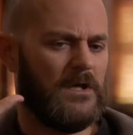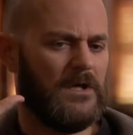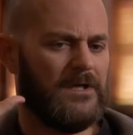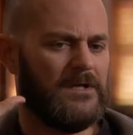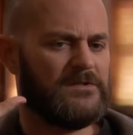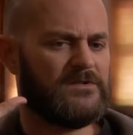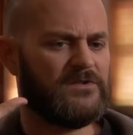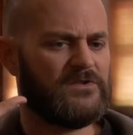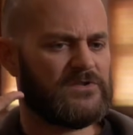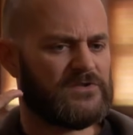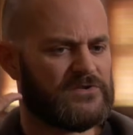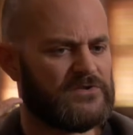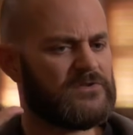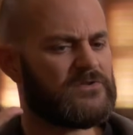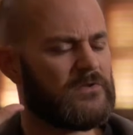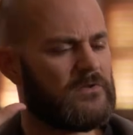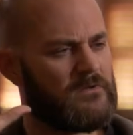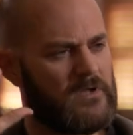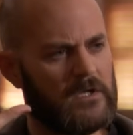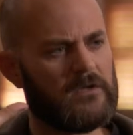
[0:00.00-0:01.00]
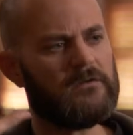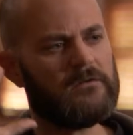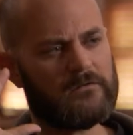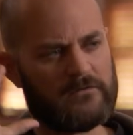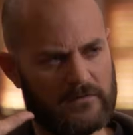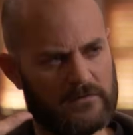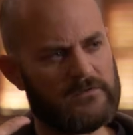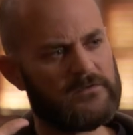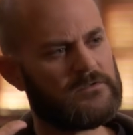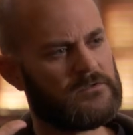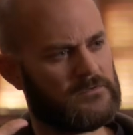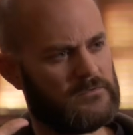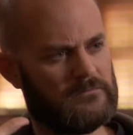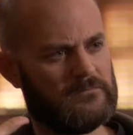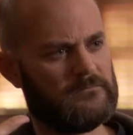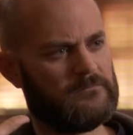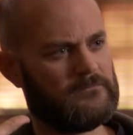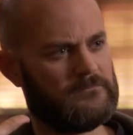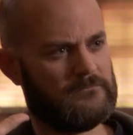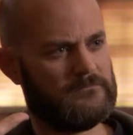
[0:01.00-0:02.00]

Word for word: is a decision that you're conscious of.